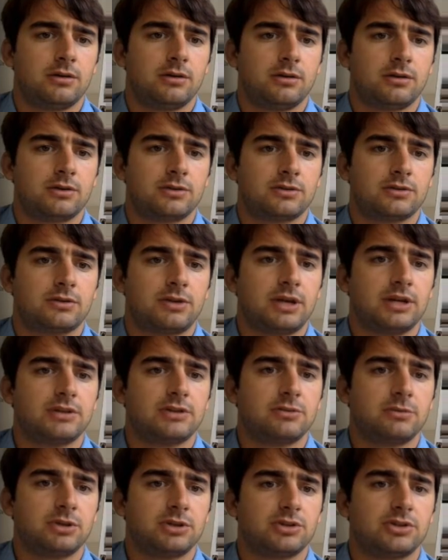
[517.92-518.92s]
So not too
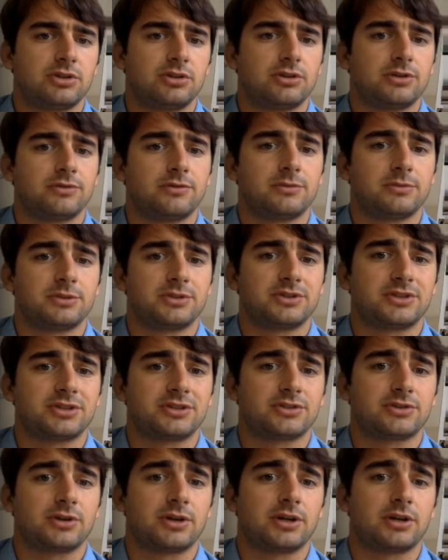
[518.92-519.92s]
much to learn from the
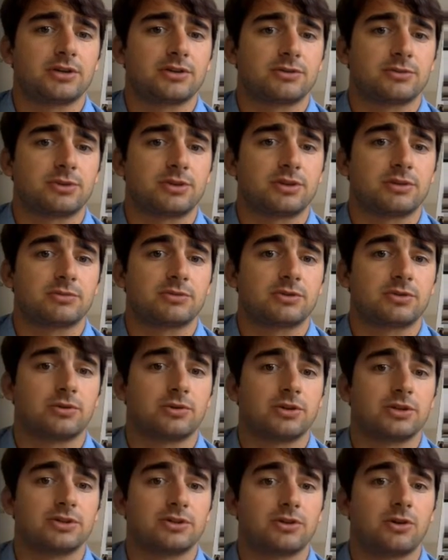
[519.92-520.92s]
6th graders with them
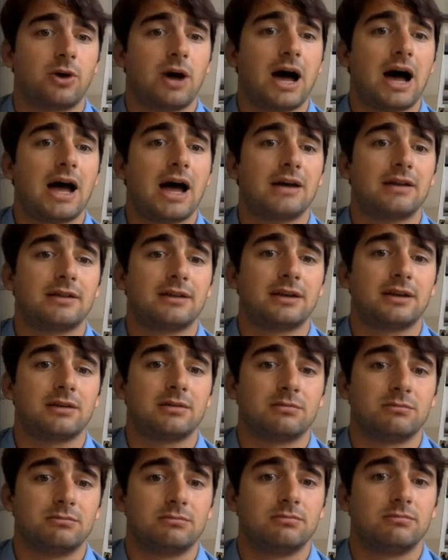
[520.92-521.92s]
scoring so highly
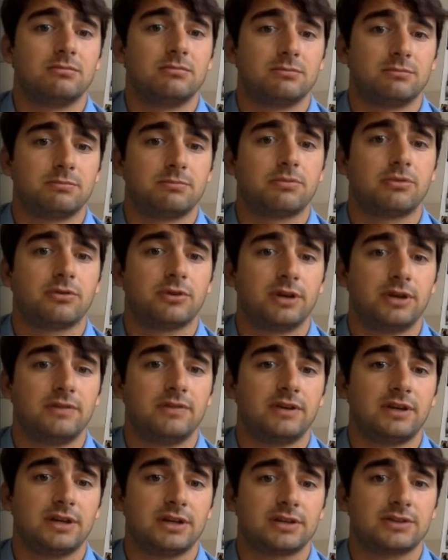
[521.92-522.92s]

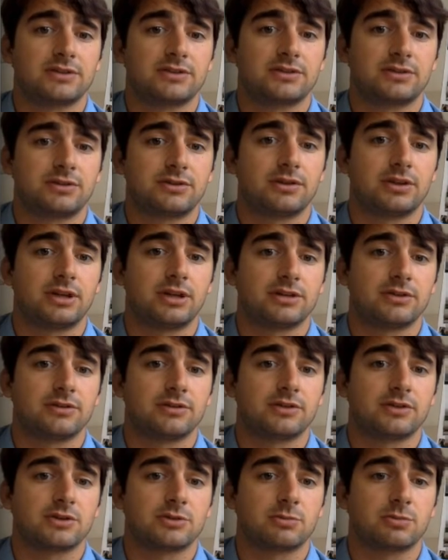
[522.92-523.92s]
previous to the
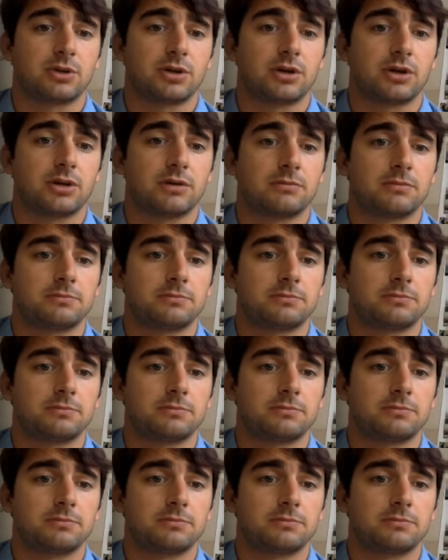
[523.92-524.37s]
intervention period.